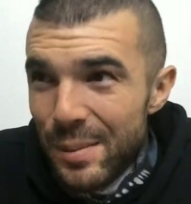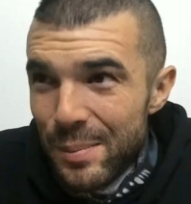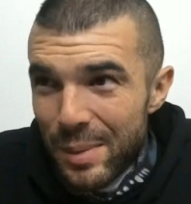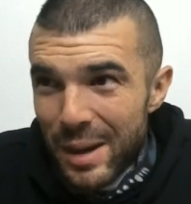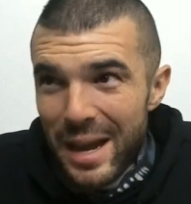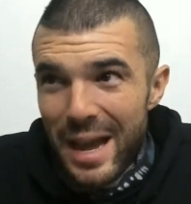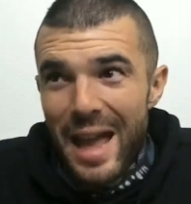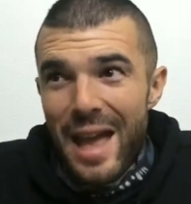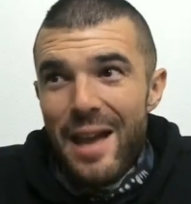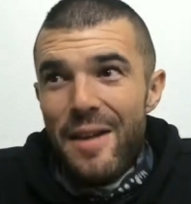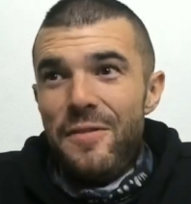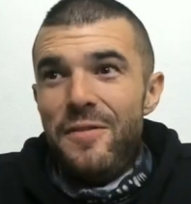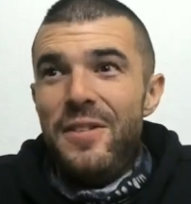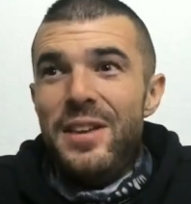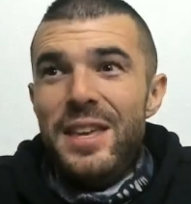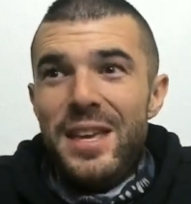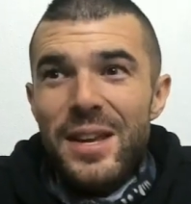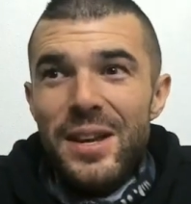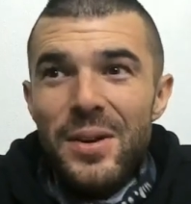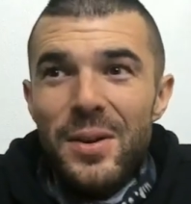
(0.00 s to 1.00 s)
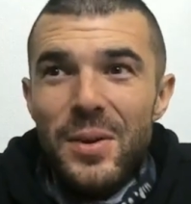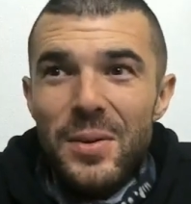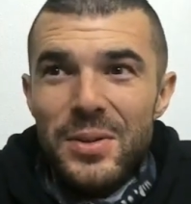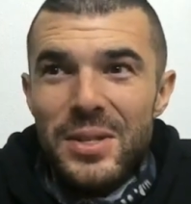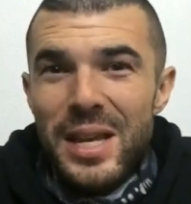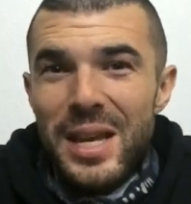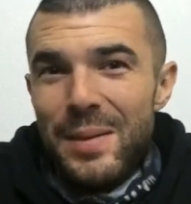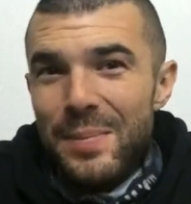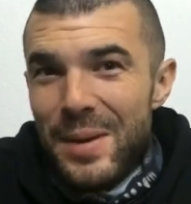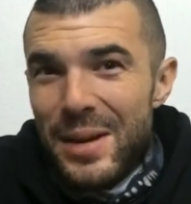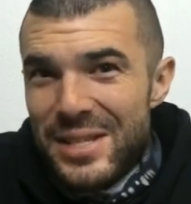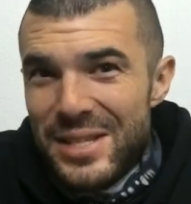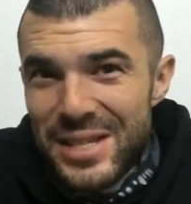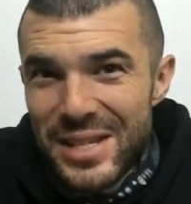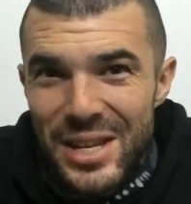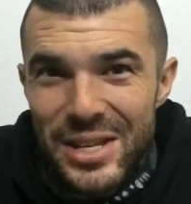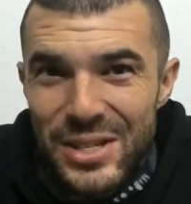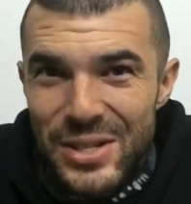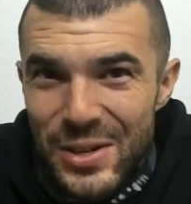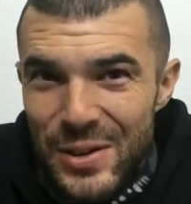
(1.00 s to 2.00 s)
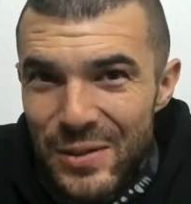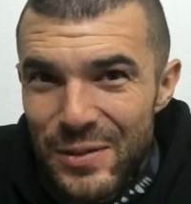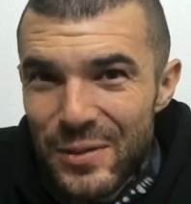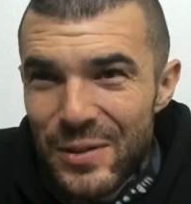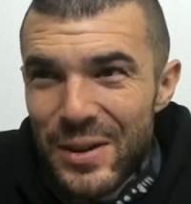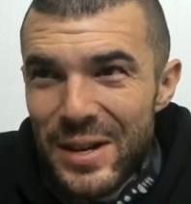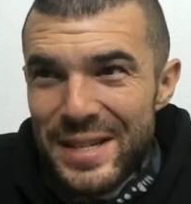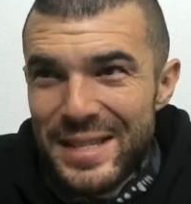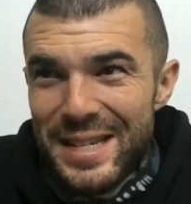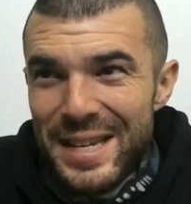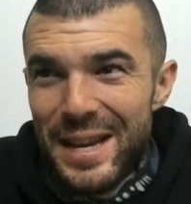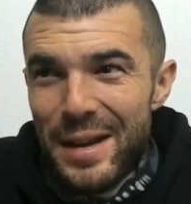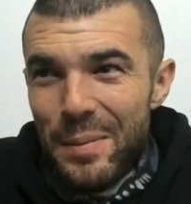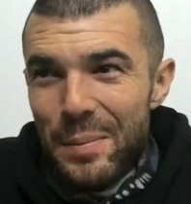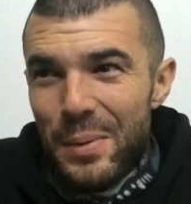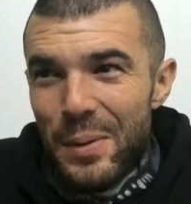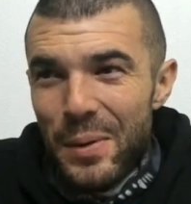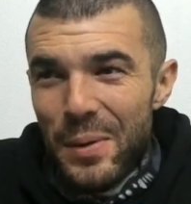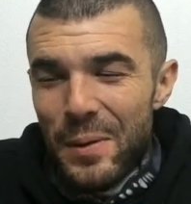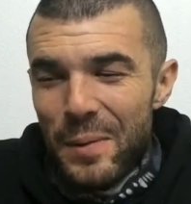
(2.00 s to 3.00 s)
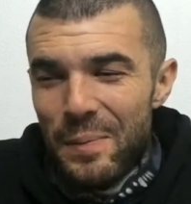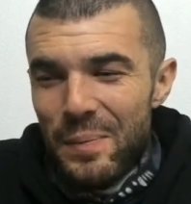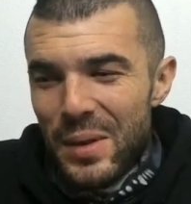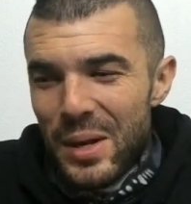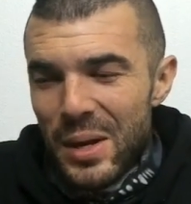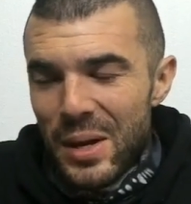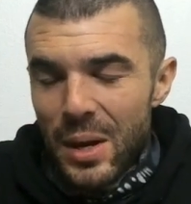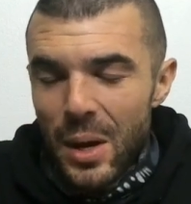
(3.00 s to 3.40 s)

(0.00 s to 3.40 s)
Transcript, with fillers: by Fe heroes, like my sister, for example.